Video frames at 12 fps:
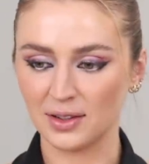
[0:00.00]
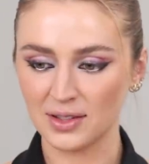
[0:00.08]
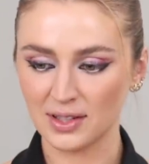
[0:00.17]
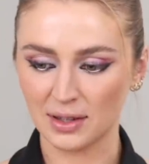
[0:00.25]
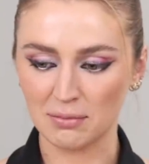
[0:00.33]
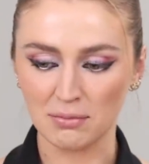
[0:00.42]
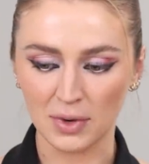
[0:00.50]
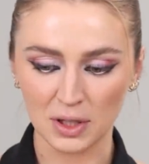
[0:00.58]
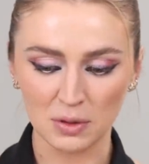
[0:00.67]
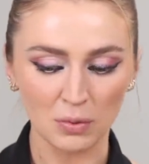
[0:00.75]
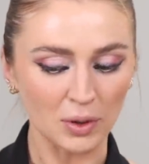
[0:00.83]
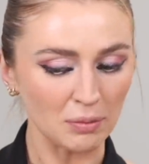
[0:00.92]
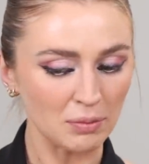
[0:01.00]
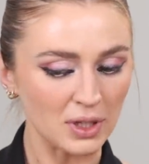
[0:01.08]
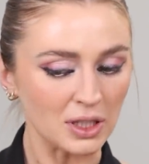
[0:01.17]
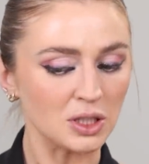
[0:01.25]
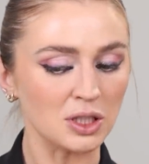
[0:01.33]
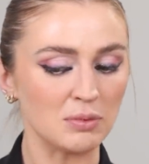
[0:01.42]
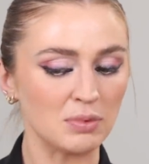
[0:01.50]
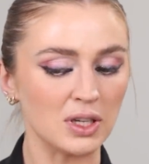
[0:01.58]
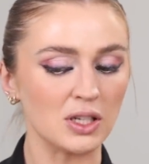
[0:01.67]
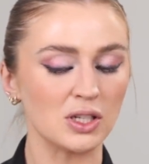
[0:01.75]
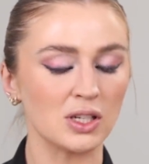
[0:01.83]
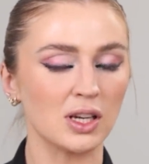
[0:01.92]
looks like much more
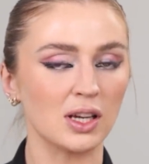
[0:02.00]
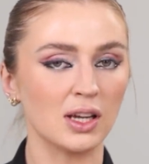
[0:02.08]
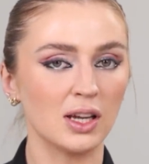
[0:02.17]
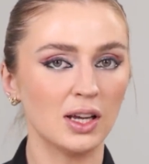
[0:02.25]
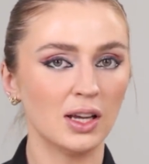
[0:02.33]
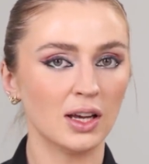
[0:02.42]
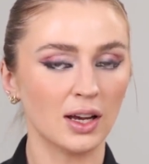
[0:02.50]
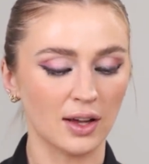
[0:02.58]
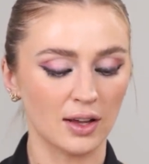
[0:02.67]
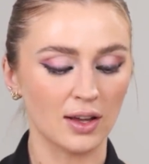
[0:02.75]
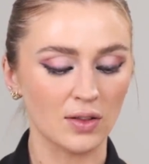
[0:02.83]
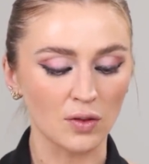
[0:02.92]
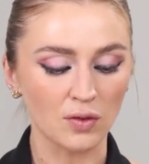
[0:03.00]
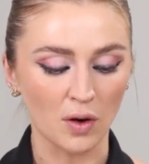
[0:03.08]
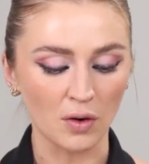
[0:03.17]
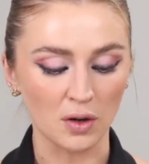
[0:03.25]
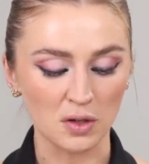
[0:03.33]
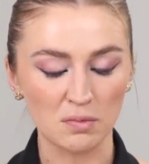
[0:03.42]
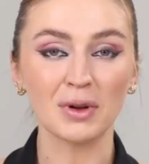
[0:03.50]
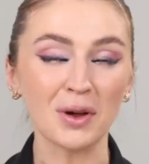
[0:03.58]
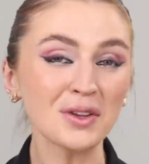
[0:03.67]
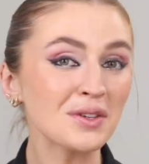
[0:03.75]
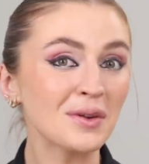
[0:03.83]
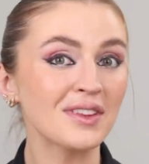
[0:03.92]
peachy in the photos, but
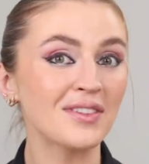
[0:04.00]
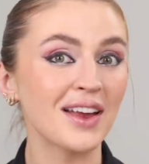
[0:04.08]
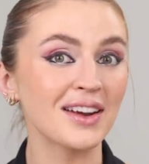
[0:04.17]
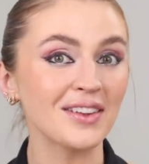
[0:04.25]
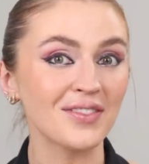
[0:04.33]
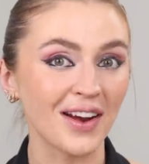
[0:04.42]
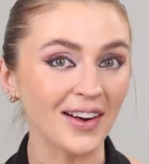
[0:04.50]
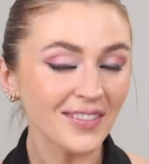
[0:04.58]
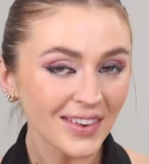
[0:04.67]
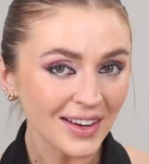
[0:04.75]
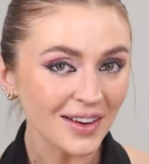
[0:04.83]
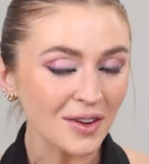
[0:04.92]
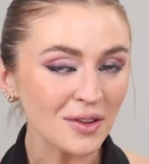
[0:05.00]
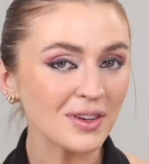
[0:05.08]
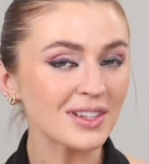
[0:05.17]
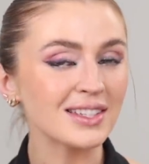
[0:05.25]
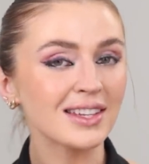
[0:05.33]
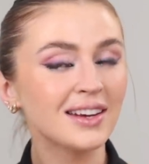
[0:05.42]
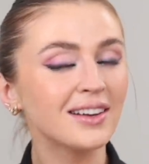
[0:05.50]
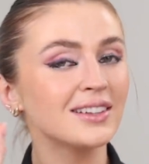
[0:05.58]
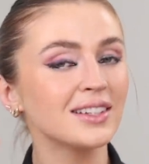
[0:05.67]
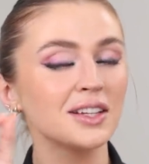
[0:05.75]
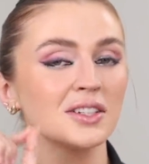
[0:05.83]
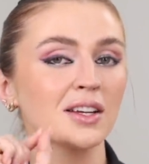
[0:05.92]
also in the Vanity Fair video, you could see her
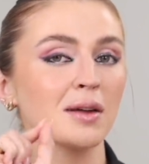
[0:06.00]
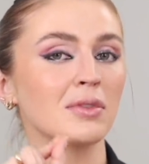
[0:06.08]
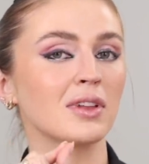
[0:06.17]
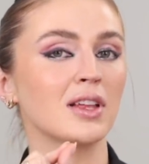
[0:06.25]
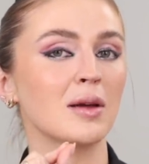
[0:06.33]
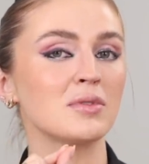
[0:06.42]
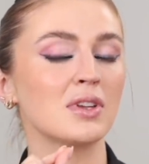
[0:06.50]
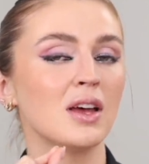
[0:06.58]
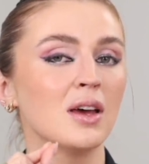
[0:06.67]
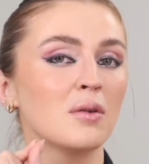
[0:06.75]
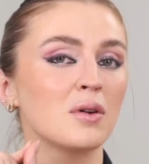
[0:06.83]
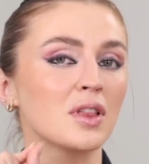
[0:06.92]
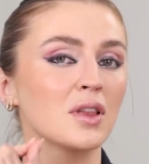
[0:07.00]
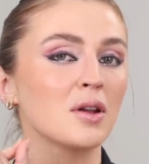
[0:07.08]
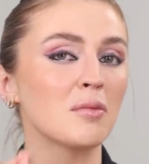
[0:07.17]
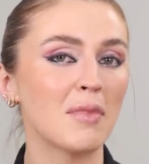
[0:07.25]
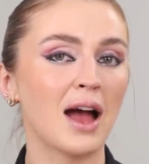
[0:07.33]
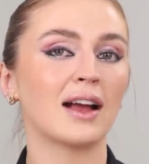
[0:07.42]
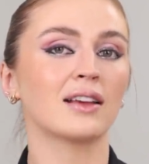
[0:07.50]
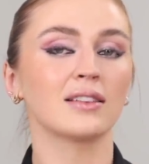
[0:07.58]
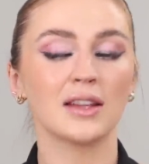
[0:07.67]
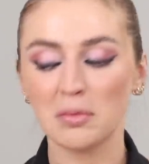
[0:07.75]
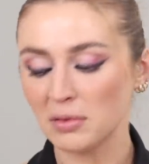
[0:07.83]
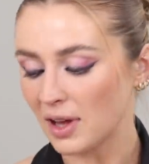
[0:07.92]
touching up the lips with a little MAC
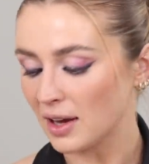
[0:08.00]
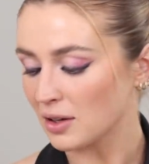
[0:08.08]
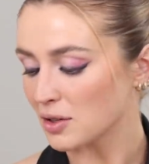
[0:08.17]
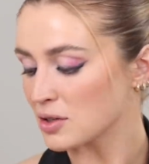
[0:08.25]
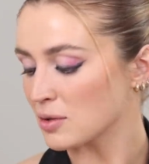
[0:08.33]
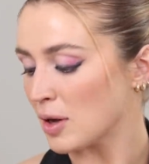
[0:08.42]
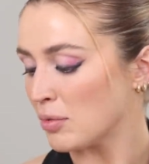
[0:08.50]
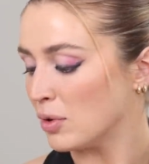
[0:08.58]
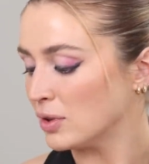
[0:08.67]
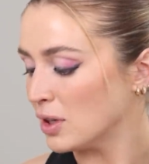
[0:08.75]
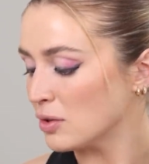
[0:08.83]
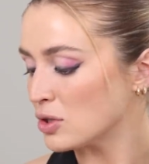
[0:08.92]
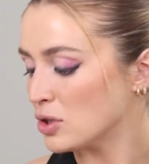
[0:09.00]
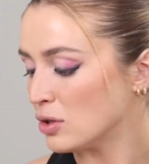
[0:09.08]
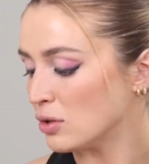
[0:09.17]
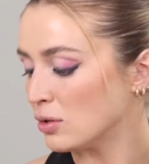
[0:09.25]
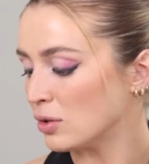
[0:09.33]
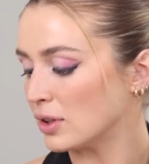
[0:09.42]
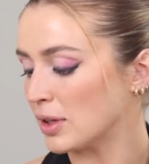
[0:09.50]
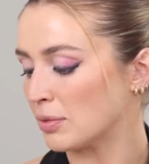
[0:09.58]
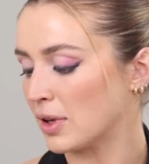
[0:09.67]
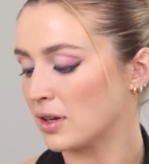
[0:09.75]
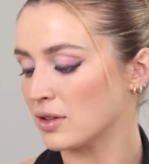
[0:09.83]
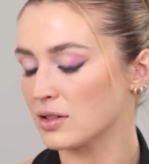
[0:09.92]
lip liner. So I pulled out two lip
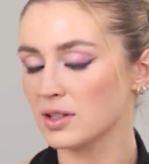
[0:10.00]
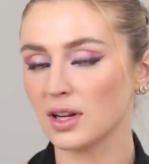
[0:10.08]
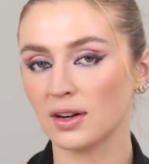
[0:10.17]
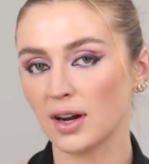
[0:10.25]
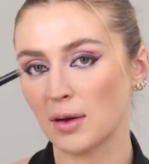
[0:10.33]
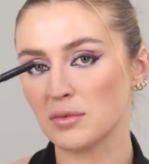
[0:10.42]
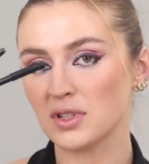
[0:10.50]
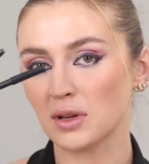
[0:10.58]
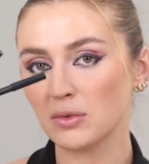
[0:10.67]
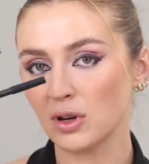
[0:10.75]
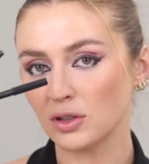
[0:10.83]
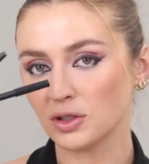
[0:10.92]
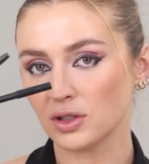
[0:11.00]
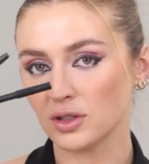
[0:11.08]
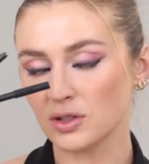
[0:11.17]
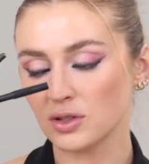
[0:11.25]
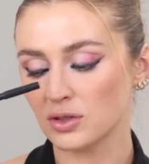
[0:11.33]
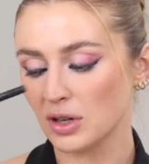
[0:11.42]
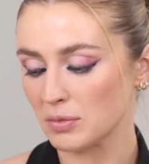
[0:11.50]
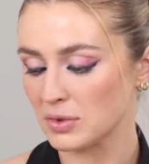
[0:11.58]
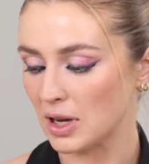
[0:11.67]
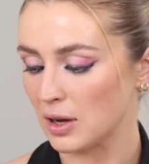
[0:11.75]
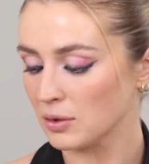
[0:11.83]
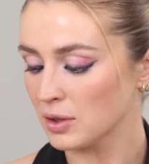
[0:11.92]
liners. I grabbed Subculture and Strip
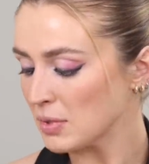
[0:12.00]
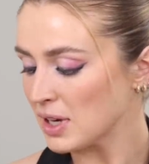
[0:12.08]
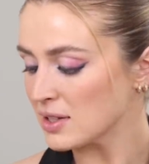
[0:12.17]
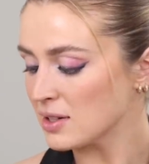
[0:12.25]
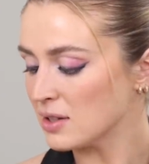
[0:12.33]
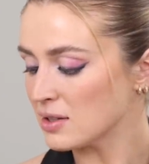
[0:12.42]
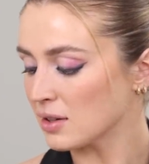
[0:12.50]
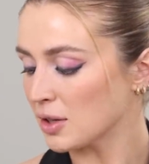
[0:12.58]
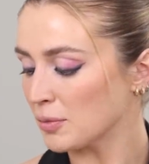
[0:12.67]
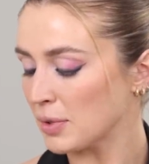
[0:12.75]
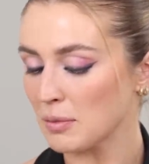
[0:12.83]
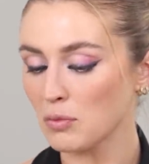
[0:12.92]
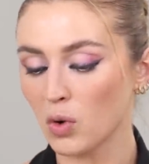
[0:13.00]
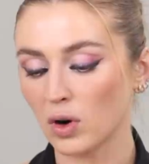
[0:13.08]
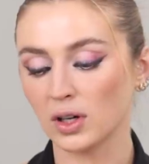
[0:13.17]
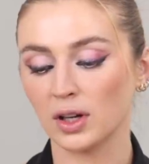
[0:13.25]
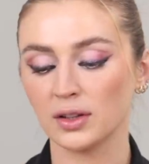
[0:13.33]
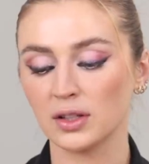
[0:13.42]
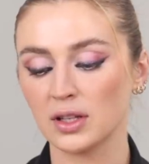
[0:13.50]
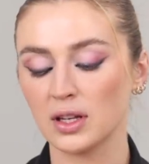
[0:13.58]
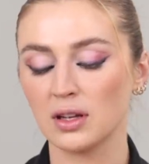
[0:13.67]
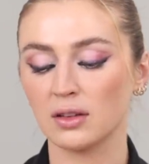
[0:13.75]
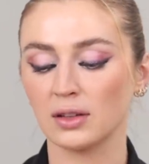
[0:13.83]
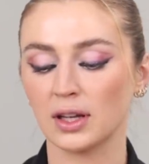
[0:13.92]
Down. Because it is a little bit more on
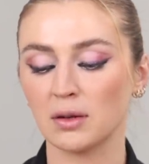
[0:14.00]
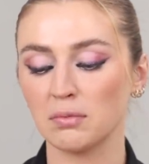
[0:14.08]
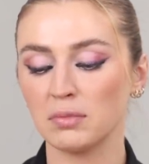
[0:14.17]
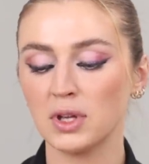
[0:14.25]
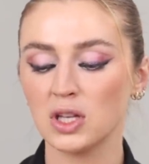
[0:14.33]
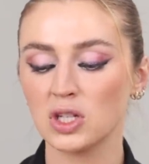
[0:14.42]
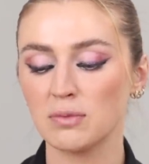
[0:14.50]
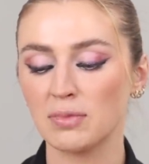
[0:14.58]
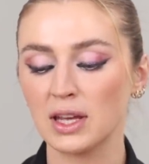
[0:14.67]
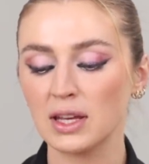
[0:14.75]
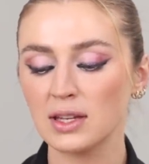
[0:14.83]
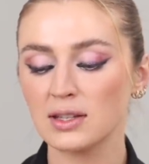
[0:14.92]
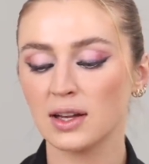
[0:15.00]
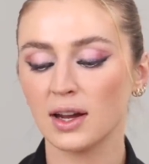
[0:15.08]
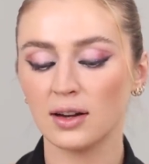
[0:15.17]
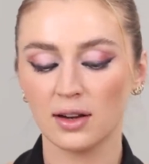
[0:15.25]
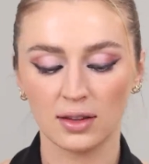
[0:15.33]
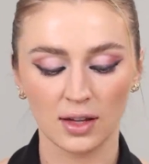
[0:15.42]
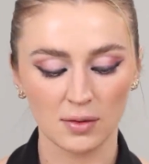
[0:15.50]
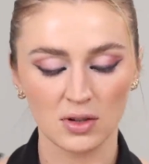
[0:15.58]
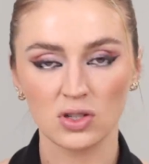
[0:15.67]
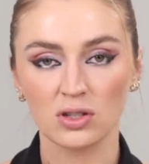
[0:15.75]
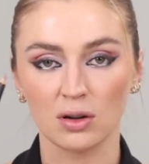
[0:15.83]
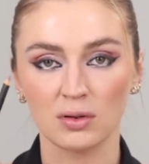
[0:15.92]
the like peachy pinky side, I think I'm gonna
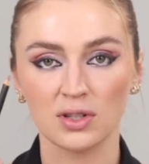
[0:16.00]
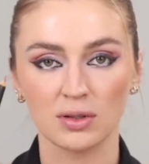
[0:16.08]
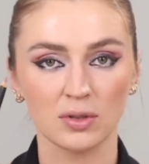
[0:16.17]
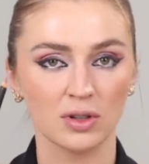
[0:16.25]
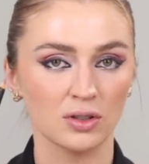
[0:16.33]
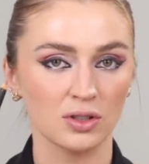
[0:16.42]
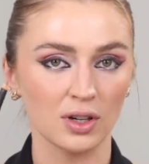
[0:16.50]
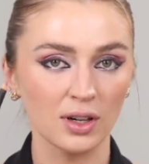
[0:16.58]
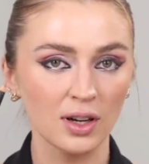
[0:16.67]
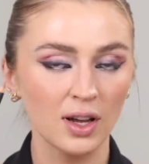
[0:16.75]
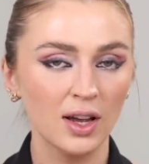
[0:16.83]
start with Subculture.